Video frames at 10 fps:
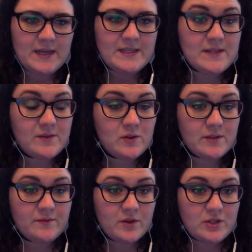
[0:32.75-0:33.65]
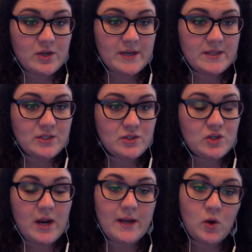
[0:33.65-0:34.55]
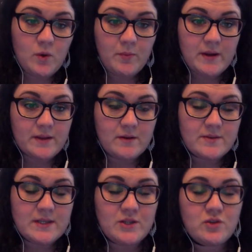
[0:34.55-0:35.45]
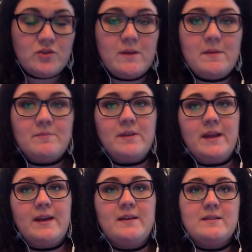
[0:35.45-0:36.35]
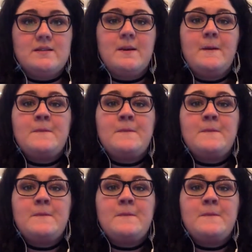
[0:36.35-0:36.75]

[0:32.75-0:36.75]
difficult and frustrating to try and incorporate those into your treatment plans,